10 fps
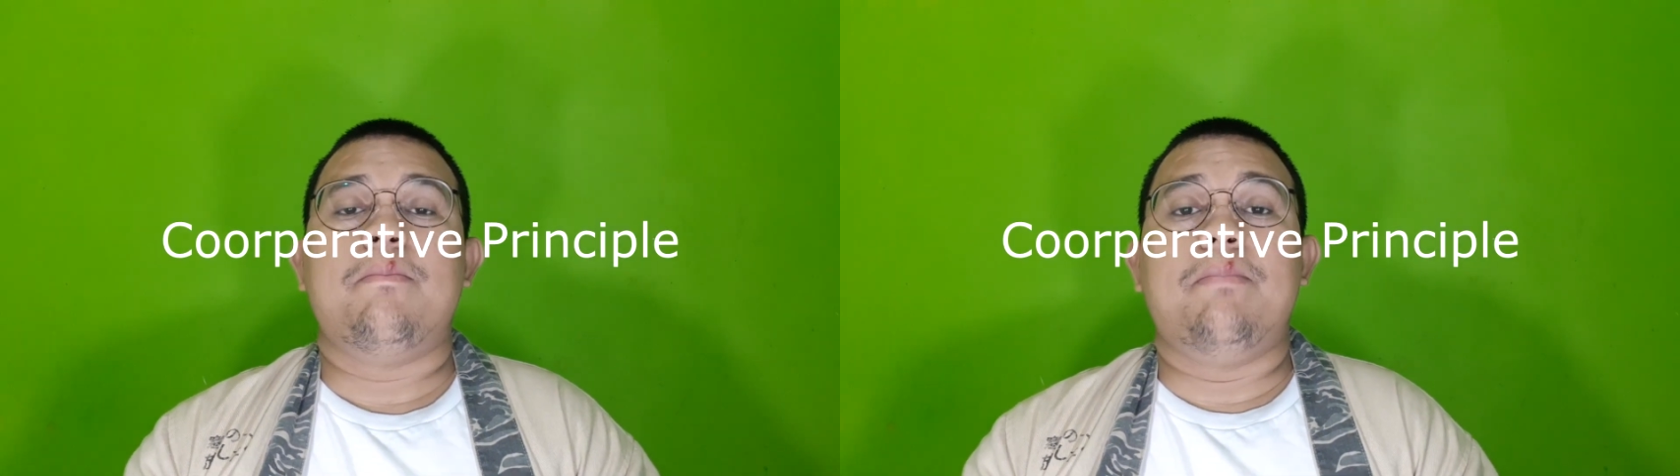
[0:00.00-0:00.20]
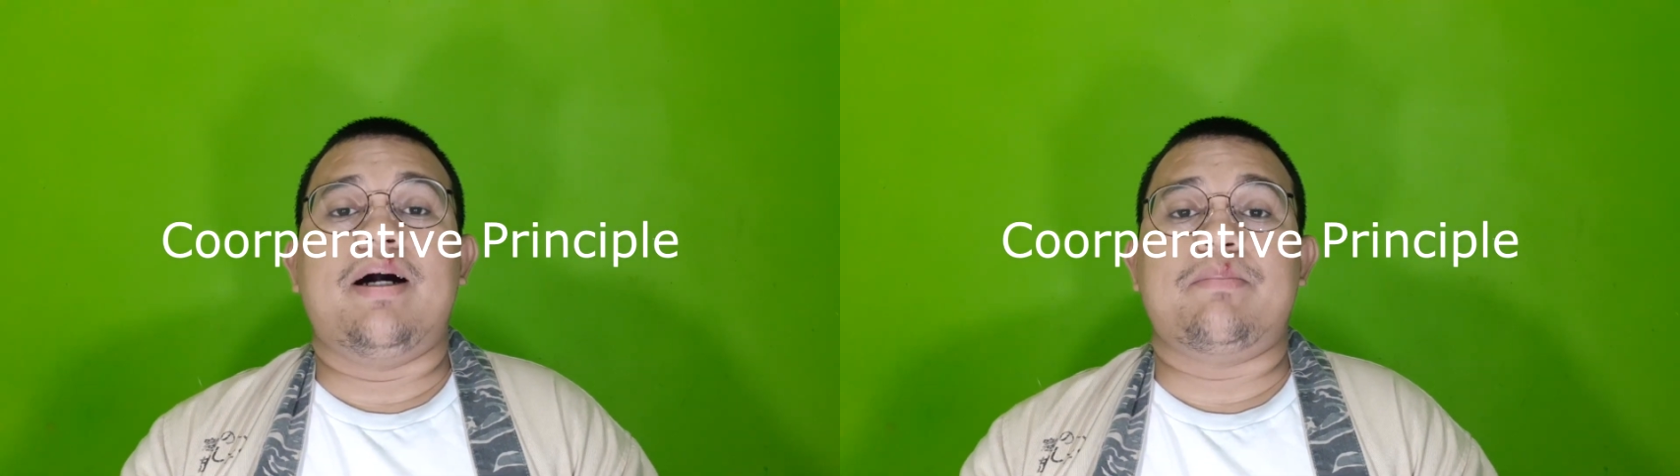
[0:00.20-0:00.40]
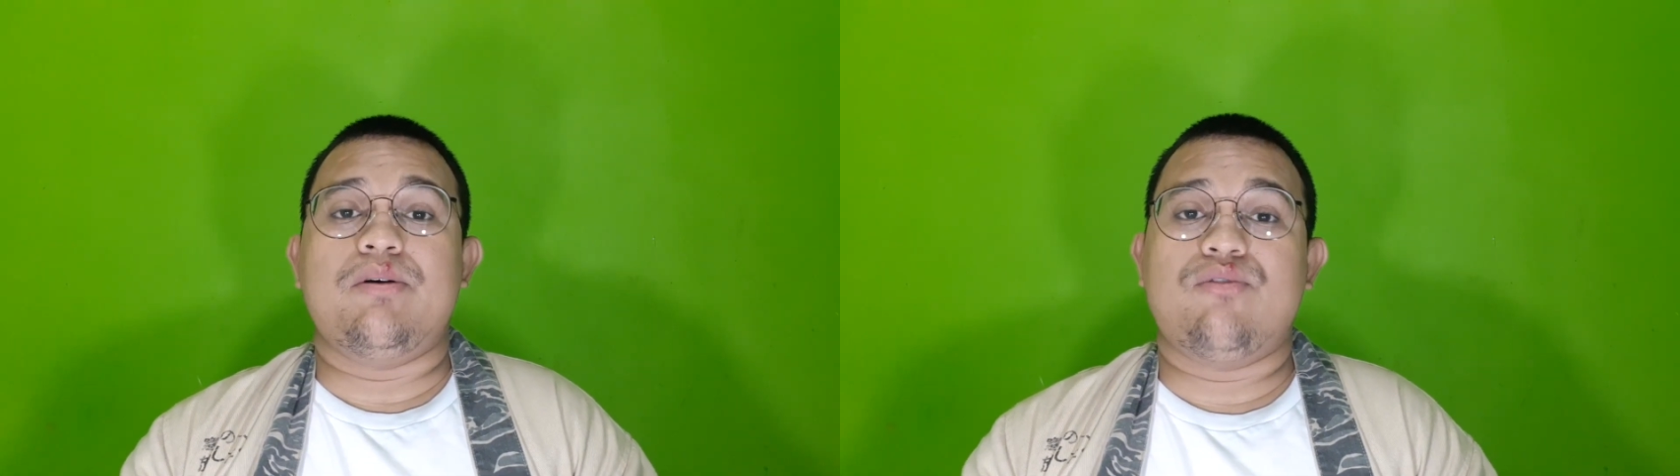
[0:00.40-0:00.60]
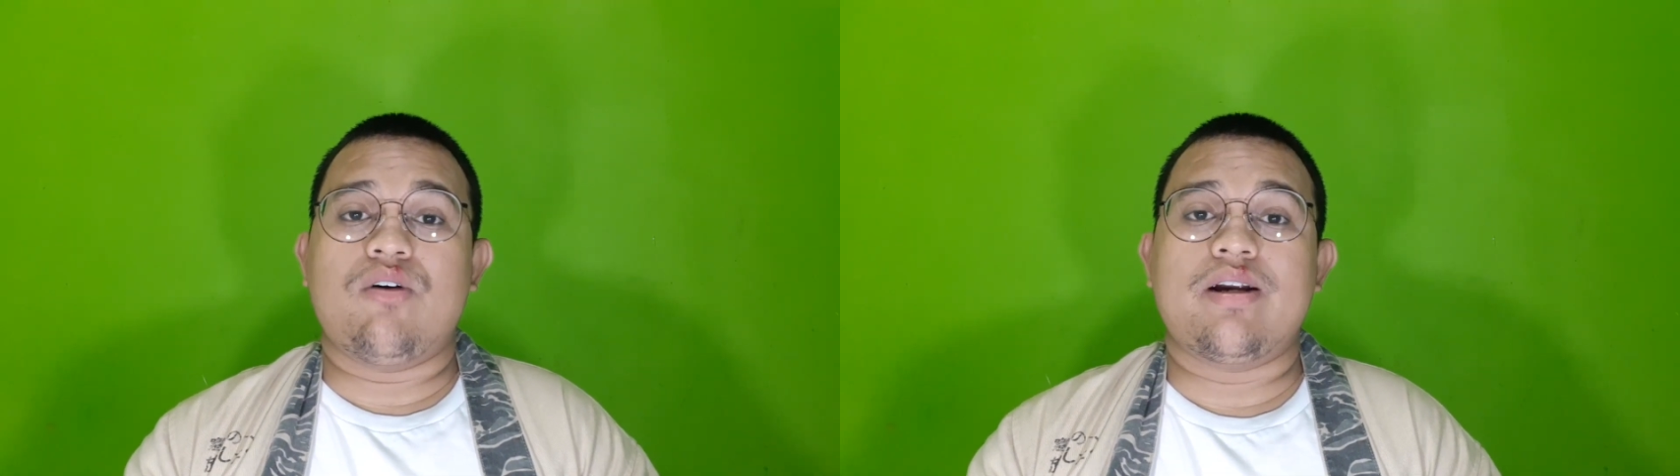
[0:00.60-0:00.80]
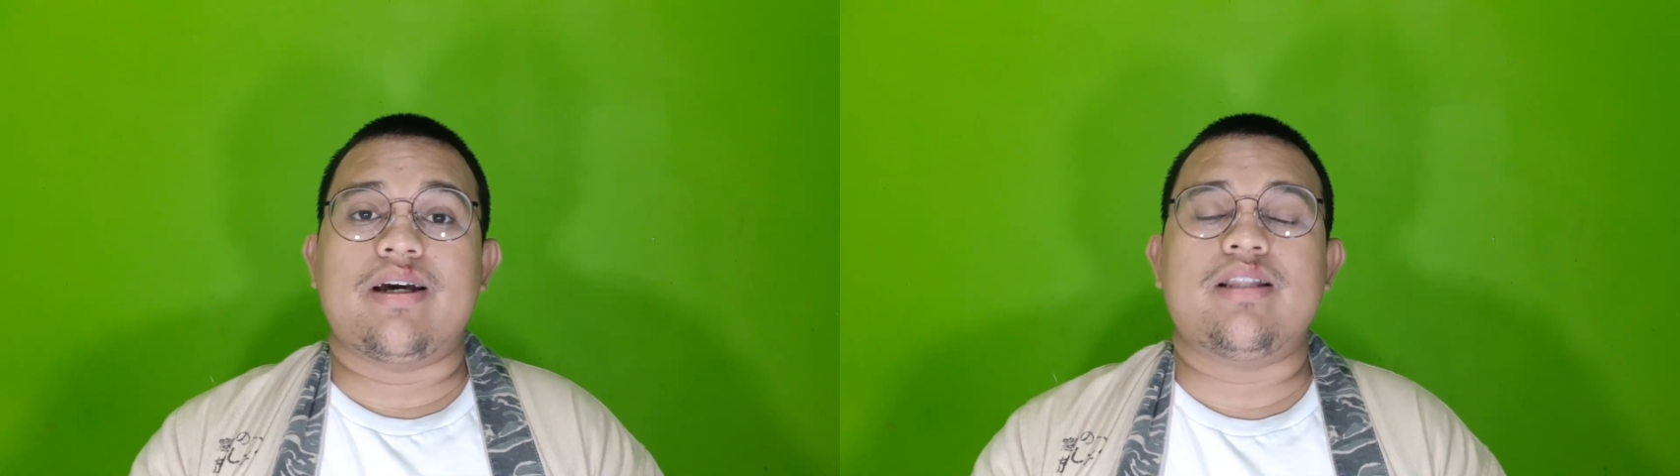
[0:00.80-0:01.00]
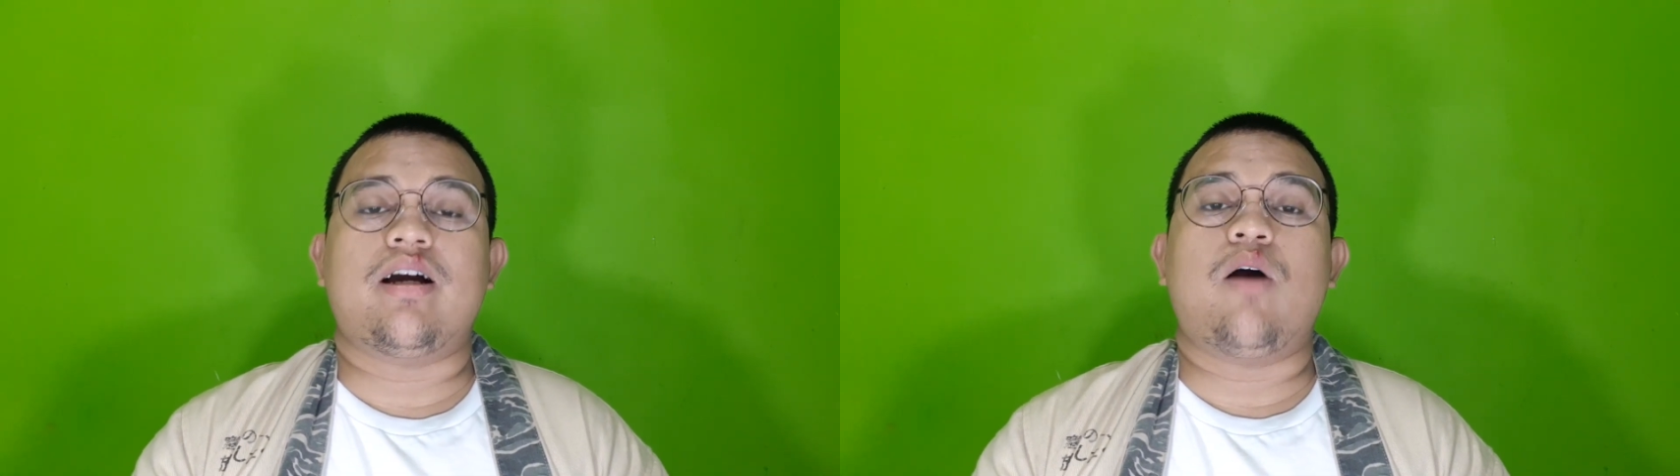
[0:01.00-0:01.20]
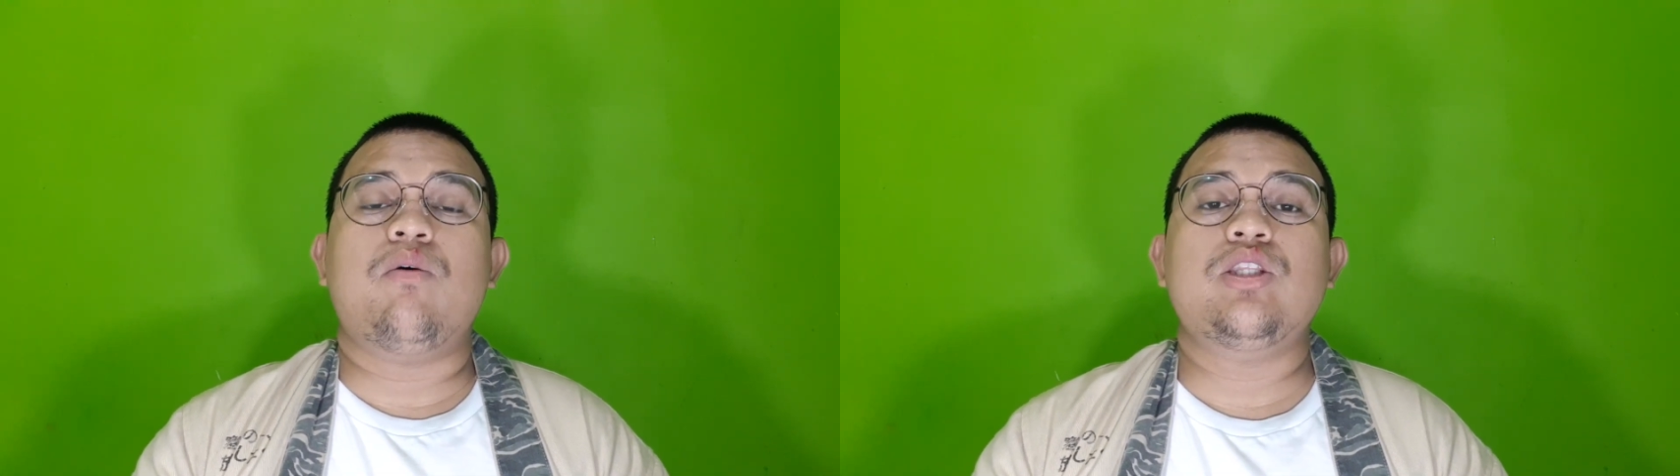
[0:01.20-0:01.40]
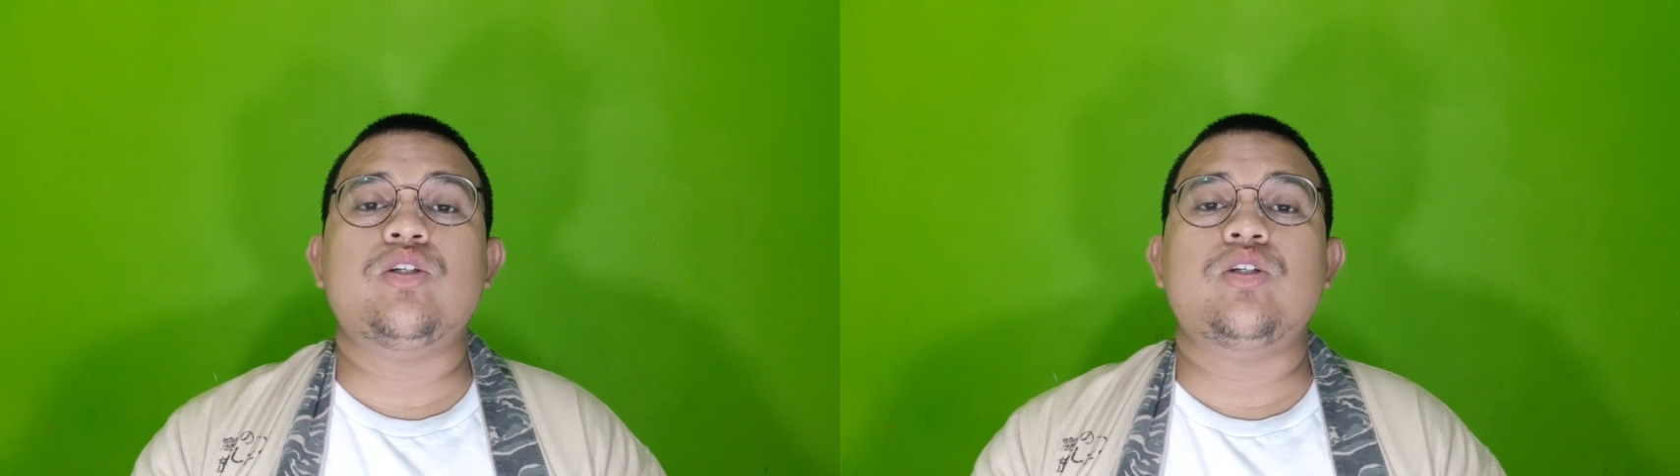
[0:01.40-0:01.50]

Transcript: But before that, I want